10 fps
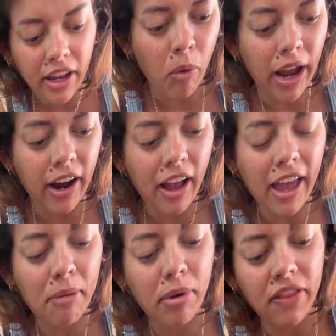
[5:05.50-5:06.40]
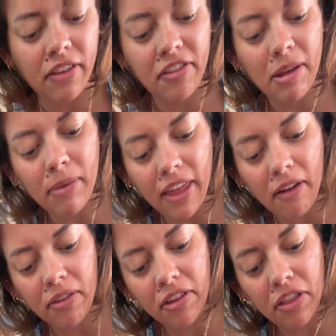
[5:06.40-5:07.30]
where I had put the seam
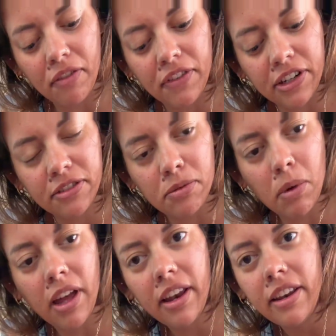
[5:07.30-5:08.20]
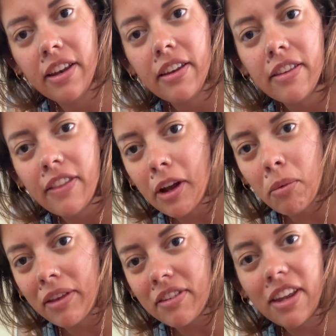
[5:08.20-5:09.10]
allowance on the first one, there
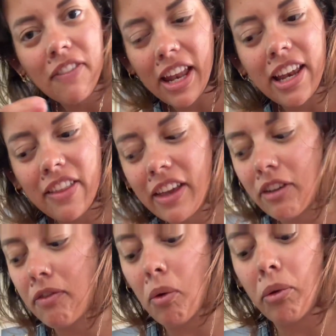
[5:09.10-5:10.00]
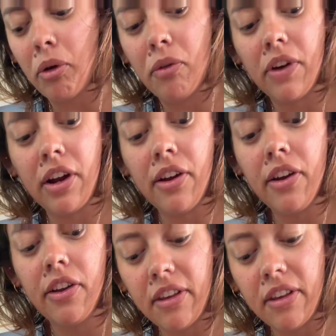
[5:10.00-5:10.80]
wasn't even anything to fold over.